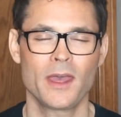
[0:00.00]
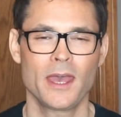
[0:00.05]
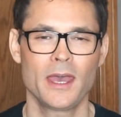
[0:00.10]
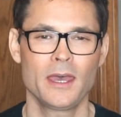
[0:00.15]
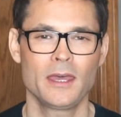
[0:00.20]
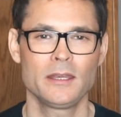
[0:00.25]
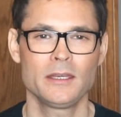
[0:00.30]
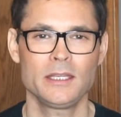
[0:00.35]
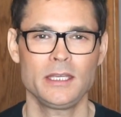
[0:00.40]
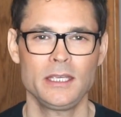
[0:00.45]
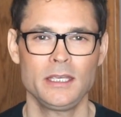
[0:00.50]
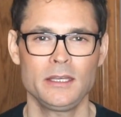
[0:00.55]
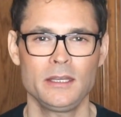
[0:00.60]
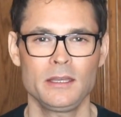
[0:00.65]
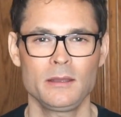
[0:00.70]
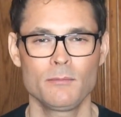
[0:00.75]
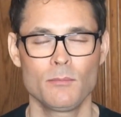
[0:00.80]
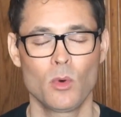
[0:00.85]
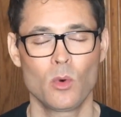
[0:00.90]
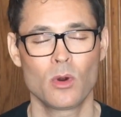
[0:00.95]
and
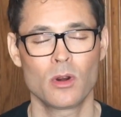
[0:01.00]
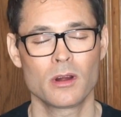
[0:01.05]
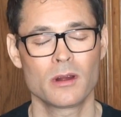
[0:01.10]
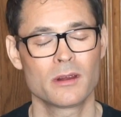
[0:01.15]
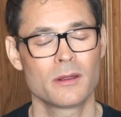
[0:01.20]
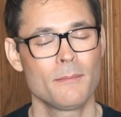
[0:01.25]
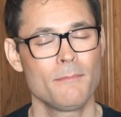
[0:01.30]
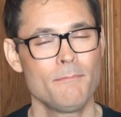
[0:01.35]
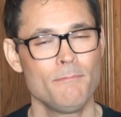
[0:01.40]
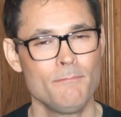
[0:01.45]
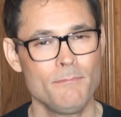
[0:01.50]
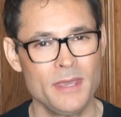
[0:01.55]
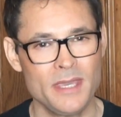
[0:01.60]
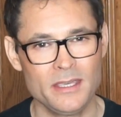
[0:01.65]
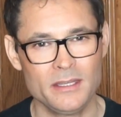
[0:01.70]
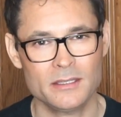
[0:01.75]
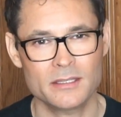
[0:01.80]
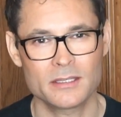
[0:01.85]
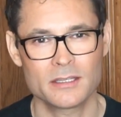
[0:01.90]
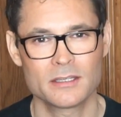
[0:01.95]
eating more
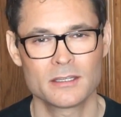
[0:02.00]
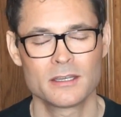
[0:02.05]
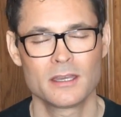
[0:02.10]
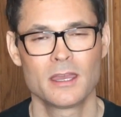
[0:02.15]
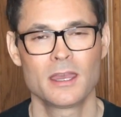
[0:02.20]
meat,